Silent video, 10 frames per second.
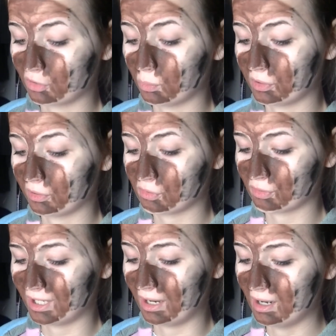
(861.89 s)
It's not one of those
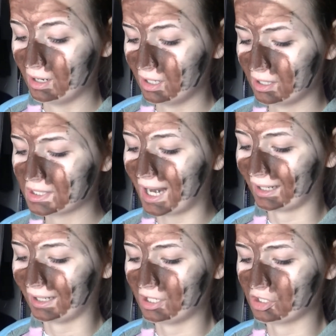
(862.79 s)
really tacky,